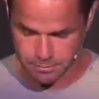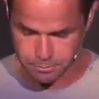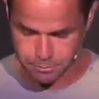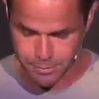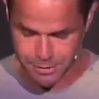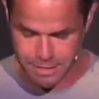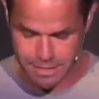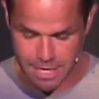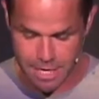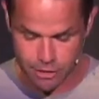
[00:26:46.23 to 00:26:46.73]

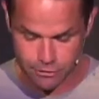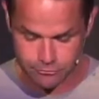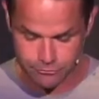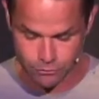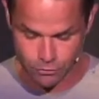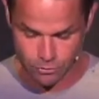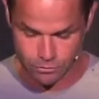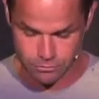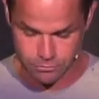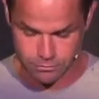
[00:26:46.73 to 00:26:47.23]
Be
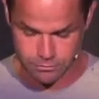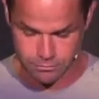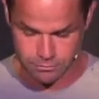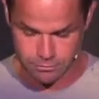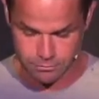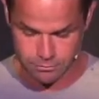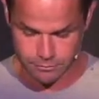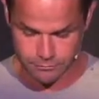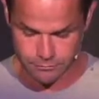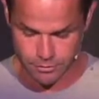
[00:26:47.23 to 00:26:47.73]
careful,
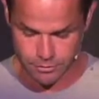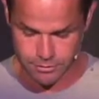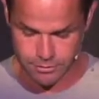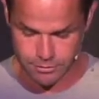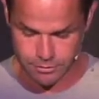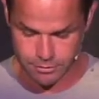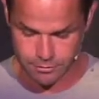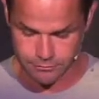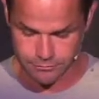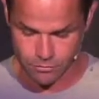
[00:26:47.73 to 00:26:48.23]
verse
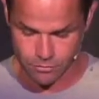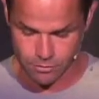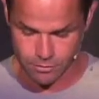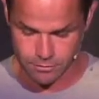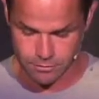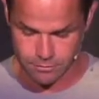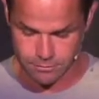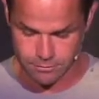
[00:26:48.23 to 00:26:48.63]
34,